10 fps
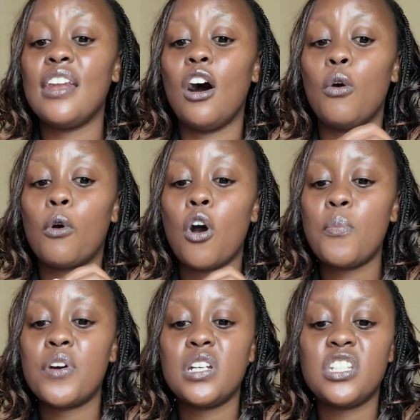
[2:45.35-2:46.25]
Now,
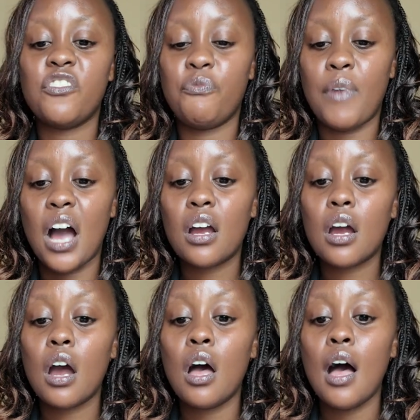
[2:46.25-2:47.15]
Cooperative
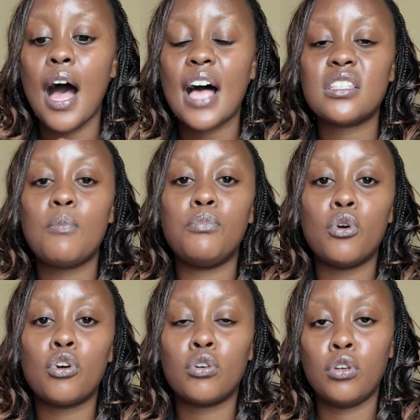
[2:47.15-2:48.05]
Bank has a
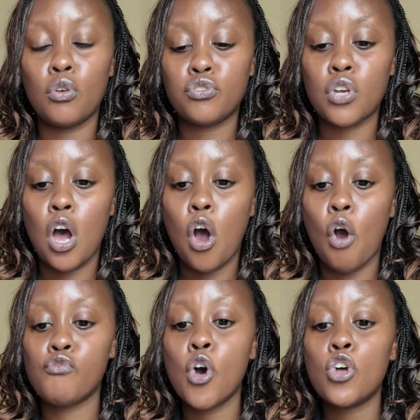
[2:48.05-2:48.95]
book closure
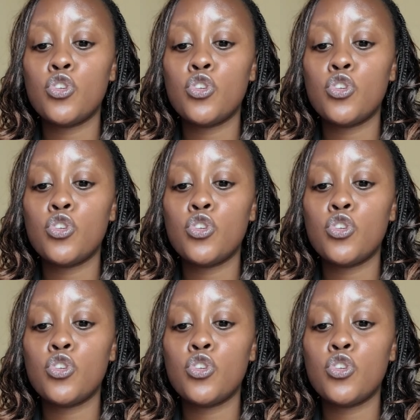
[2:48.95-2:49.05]
of